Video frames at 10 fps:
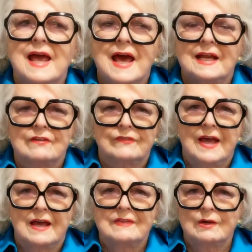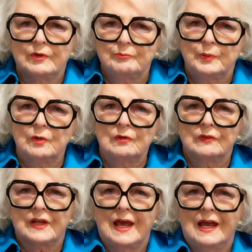attic fan that would
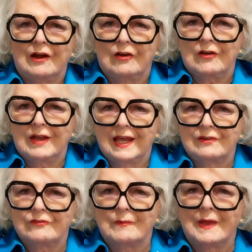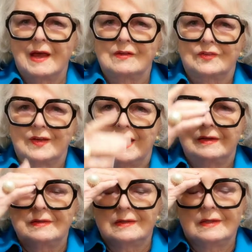pull the air in from the
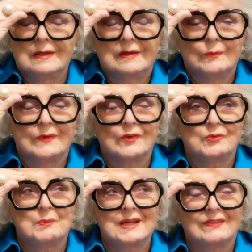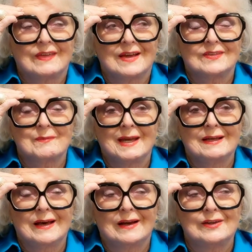outside. One of those big things that
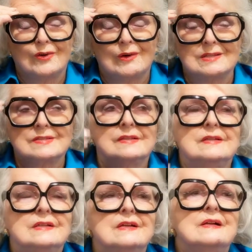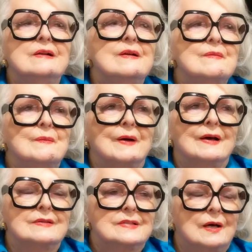made a lot of noise.
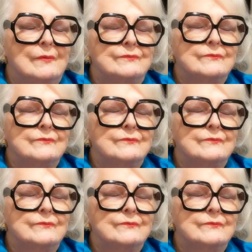But I